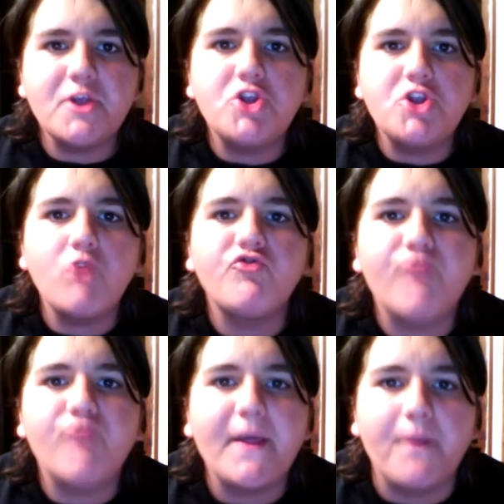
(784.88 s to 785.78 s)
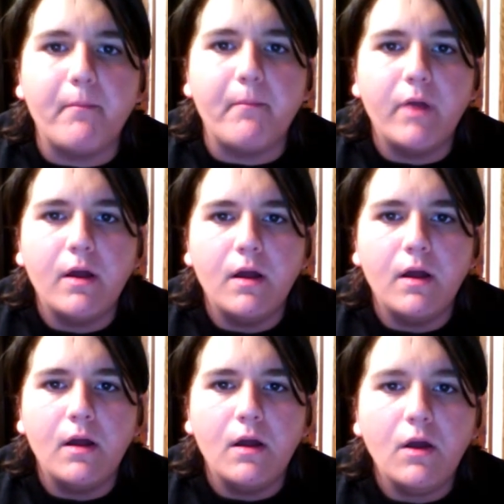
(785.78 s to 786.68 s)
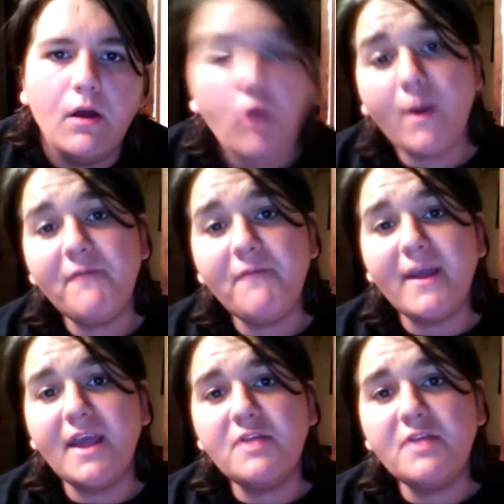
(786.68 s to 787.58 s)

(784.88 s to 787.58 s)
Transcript: it, don't drink them. Well, what if my kids are